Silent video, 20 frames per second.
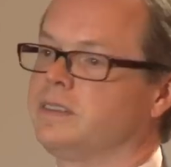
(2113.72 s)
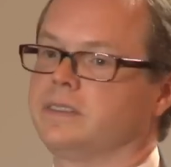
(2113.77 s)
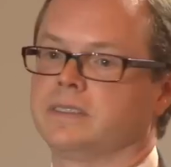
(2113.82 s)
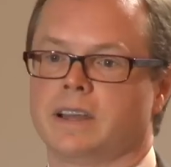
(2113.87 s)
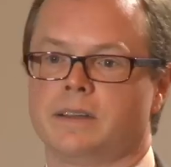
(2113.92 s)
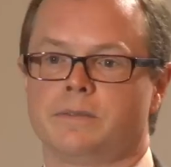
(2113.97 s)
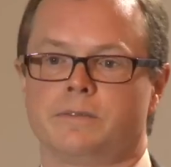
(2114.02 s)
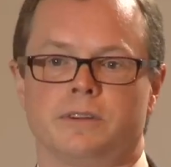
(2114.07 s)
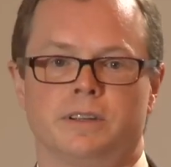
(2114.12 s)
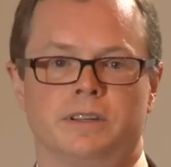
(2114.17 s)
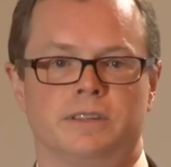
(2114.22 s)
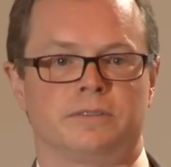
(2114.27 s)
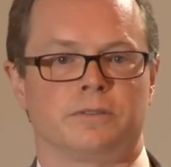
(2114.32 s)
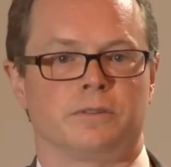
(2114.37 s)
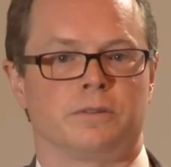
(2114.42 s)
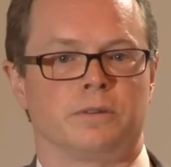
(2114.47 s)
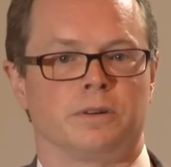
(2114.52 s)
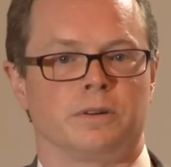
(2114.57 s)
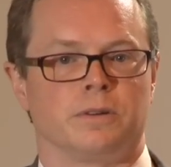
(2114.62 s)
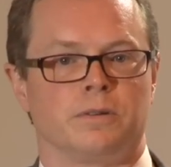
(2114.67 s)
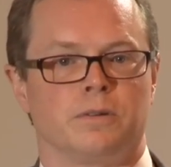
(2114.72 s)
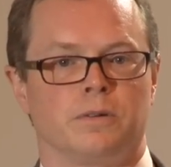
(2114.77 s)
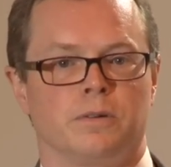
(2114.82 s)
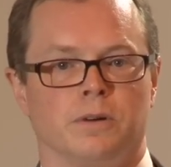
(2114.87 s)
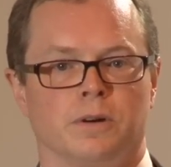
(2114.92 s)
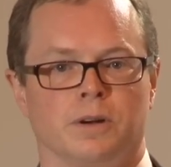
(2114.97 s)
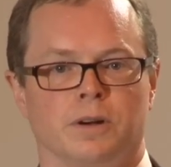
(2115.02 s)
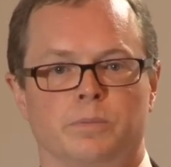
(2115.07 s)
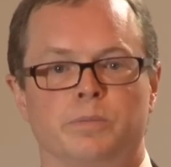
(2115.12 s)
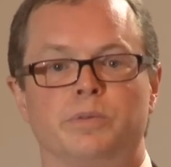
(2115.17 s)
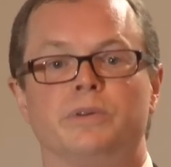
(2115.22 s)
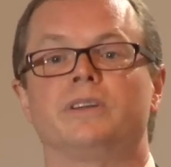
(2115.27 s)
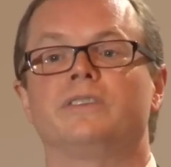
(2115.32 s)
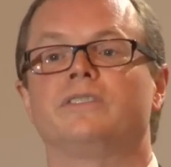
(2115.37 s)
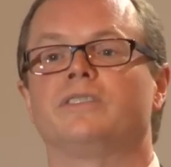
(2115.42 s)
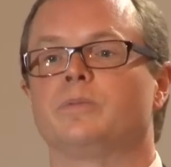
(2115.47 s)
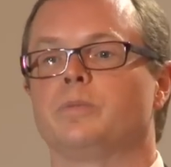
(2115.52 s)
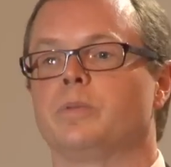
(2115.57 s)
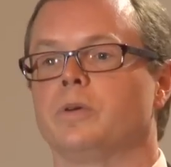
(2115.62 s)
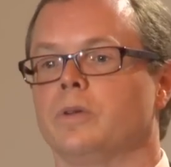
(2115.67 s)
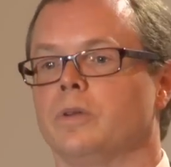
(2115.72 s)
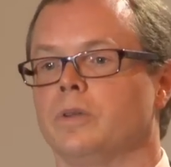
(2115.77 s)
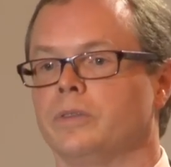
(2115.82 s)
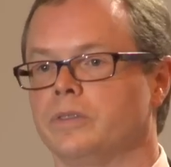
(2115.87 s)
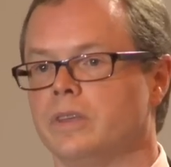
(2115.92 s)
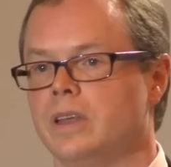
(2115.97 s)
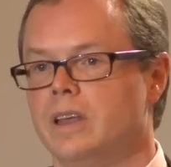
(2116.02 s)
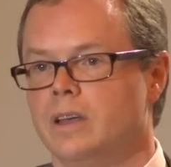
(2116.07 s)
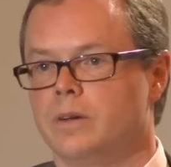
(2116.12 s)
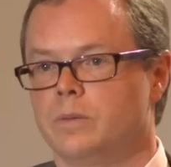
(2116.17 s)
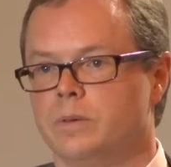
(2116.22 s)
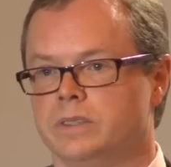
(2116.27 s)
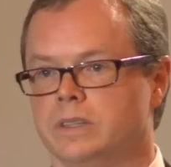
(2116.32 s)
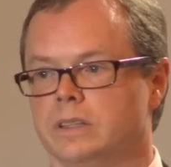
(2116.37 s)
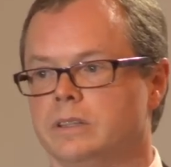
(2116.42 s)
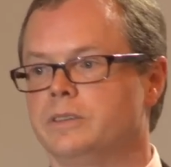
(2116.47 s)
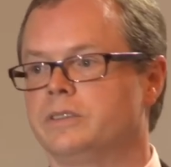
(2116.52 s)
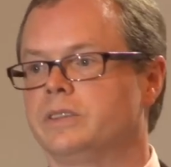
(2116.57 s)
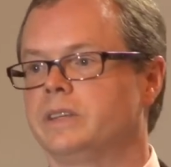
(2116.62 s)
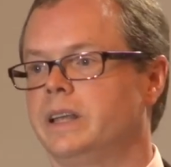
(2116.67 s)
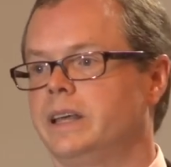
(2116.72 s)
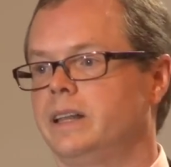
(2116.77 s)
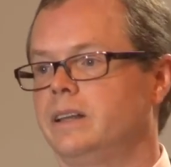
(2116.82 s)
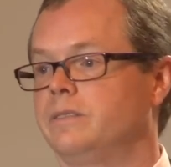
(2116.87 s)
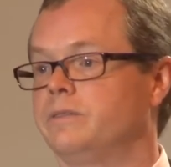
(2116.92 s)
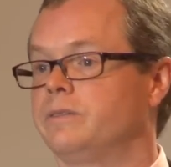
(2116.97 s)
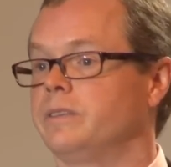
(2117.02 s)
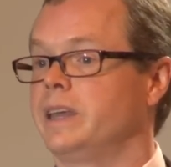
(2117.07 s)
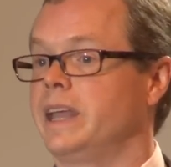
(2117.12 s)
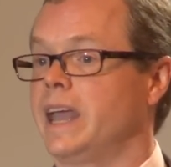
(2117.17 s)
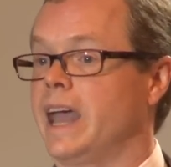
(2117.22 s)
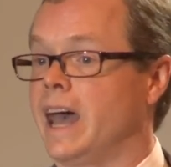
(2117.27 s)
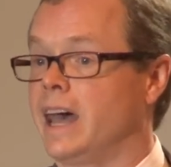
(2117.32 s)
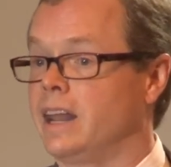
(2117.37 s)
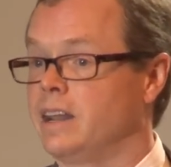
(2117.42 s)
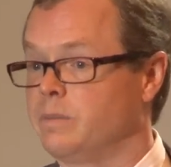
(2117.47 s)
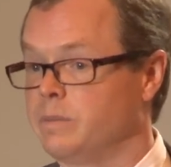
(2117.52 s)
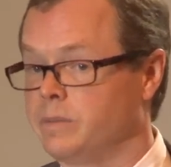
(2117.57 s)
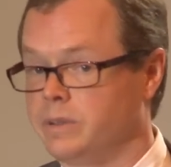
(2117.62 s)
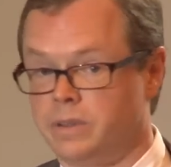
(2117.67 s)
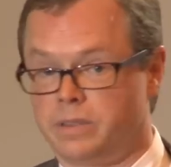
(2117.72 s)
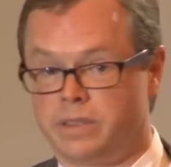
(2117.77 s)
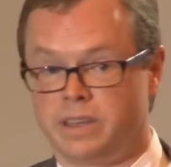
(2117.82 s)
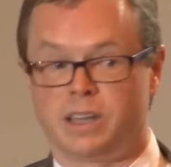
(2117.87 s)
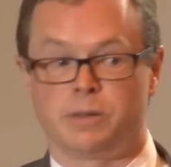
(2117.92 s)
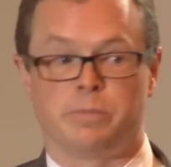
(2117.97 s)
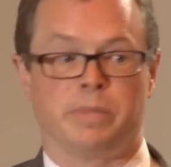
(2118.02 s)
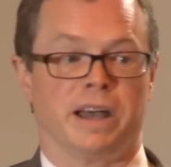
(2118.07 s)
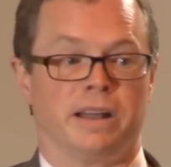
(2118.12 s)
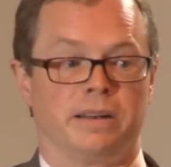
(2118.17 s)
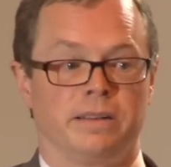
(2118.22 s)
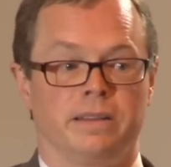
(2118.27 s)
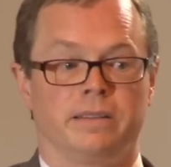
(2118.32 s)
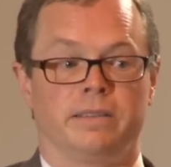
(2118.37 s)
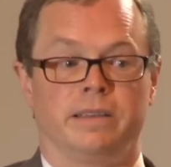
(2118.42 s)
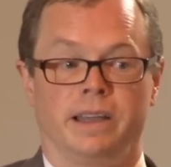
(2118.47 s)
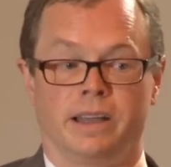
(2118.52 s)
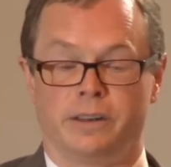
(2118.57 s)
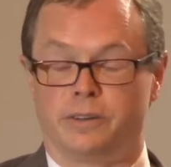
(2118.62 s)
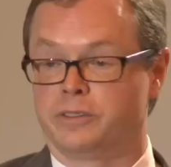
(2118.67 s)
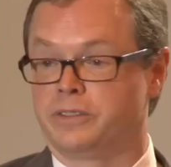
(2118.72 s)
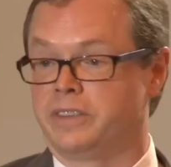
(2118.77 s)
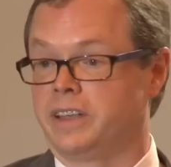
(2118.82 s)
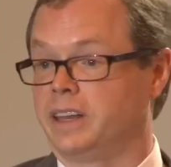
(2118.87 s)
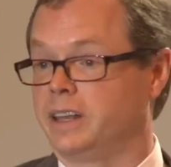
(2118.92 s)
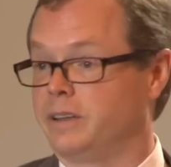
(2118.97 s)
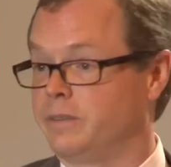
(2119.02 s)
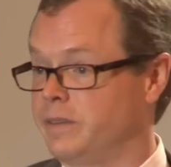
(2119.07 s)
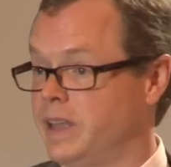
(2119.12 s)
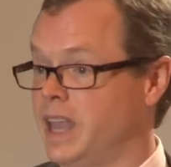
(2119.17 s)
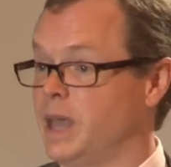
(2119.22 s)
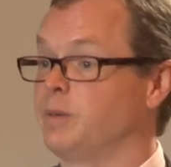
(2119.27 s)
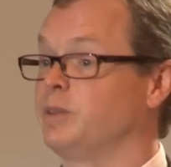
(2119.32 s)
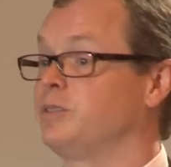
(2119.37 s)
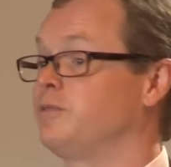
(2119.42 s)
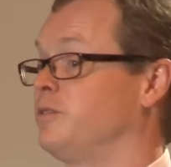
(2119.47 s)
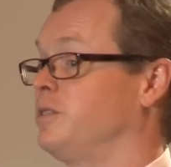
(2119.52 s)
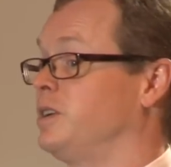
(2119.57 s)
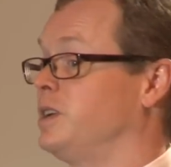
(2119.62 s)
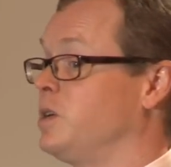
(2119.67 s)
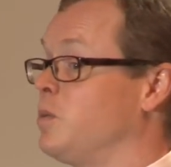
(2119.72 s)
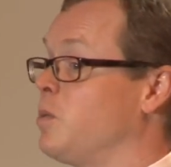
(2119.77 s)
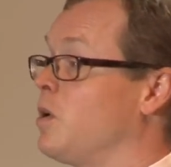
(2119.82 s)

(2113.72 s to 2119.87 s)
discoveries or principles was elucidated for the atom. And you think about the understanding of chemistry and